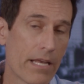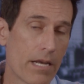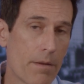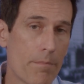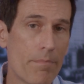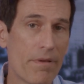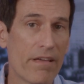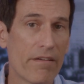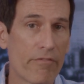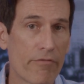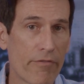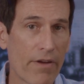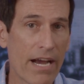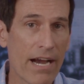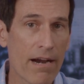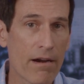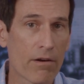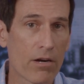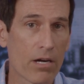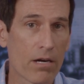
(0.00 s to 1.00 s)
it a bit
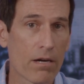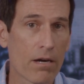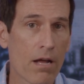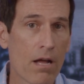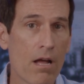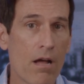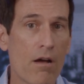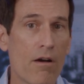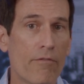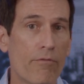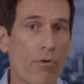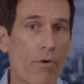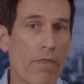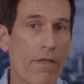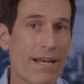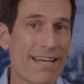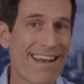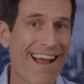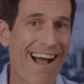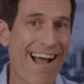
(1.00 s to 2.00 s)
fairer, for
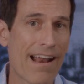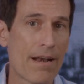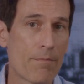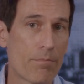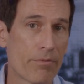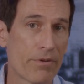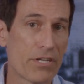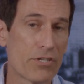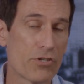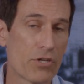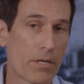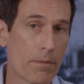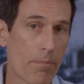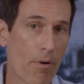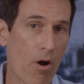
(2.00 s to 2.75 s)
the non-breaching